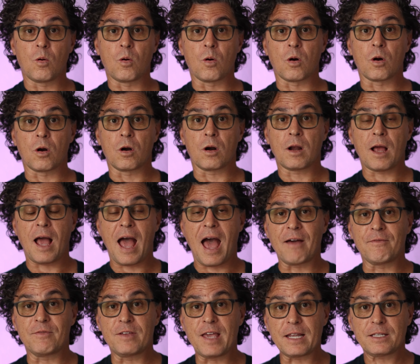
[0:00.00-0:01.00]
or
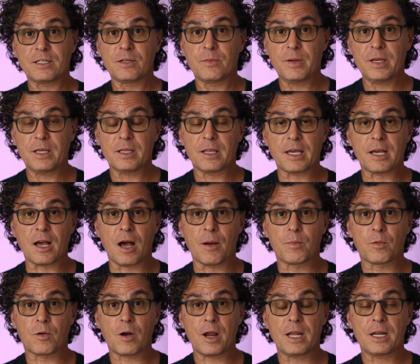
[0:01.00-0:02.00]
have yet to be like
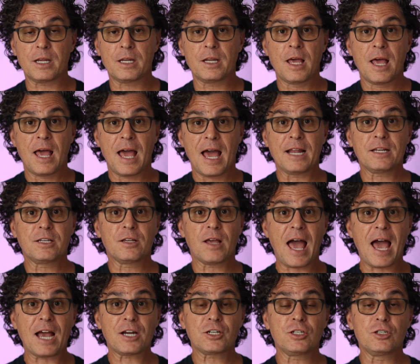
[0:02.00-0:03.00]
upgraded and
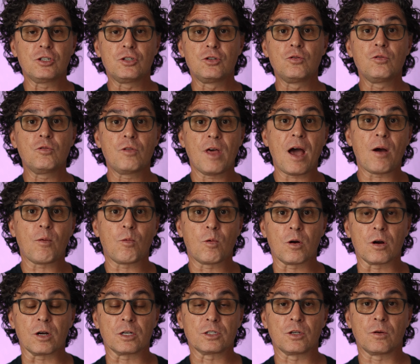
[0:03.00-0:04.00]
to actually do that
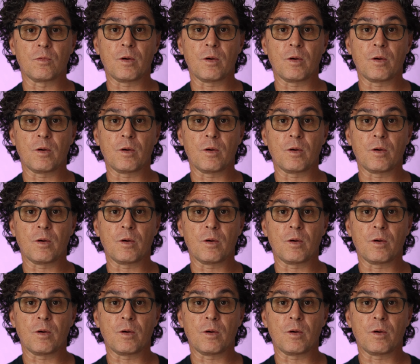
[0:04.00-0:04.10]
work.